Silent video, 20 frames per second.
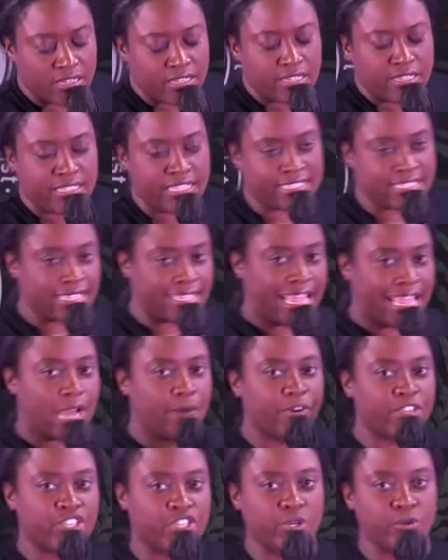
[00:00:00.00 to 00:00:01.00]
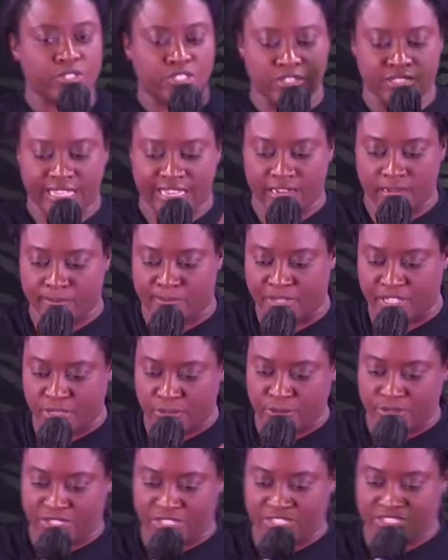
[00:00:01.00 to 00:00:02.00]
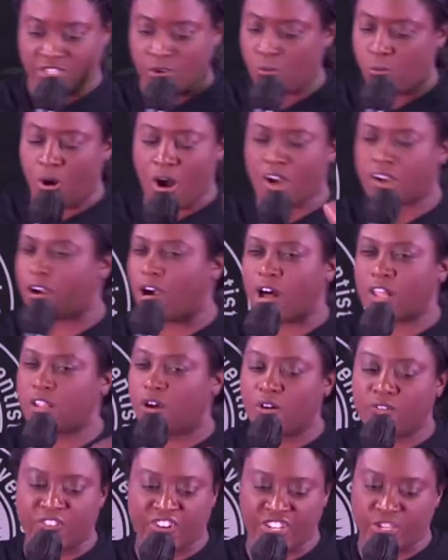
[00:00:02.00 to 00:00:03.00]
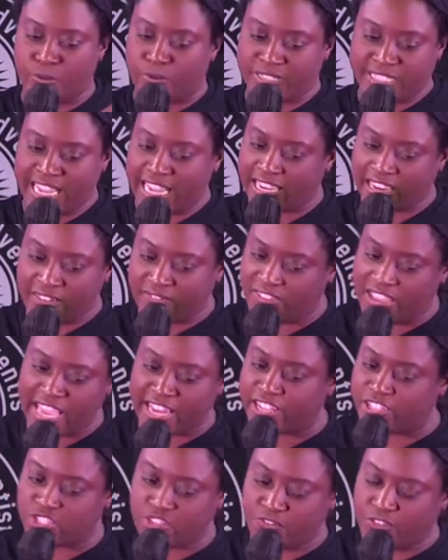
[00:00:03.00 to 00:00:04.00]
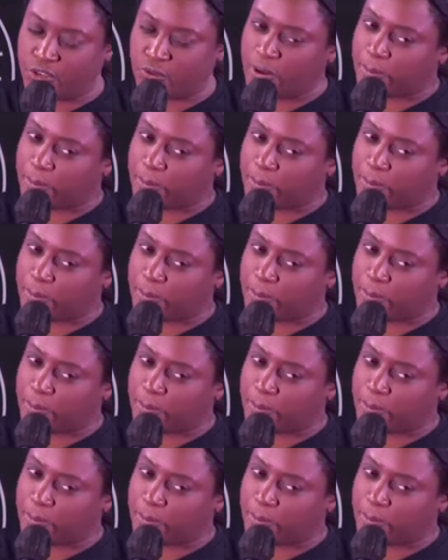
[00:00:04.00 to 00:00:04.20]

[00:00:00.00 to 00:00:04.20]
that's allowing users and abusers to walk all over you and take advantage of you.